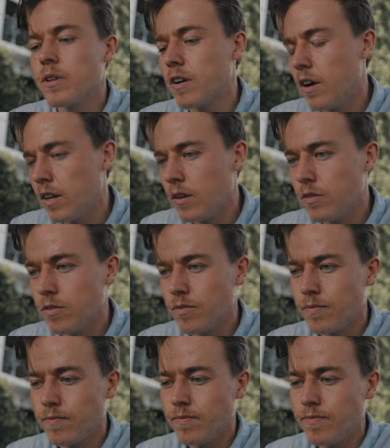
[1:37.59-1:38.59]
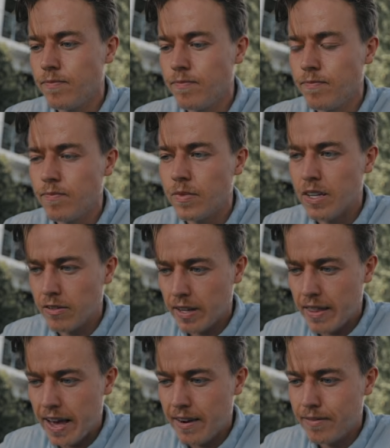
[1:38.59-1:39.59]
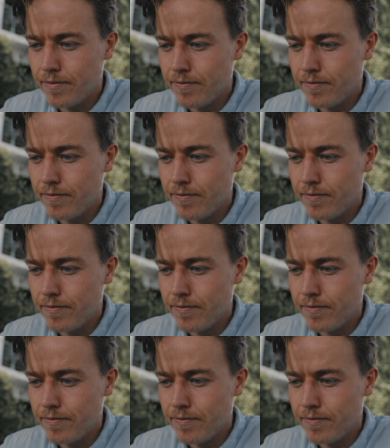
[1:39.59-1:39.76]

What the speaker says: with callouts, things like that.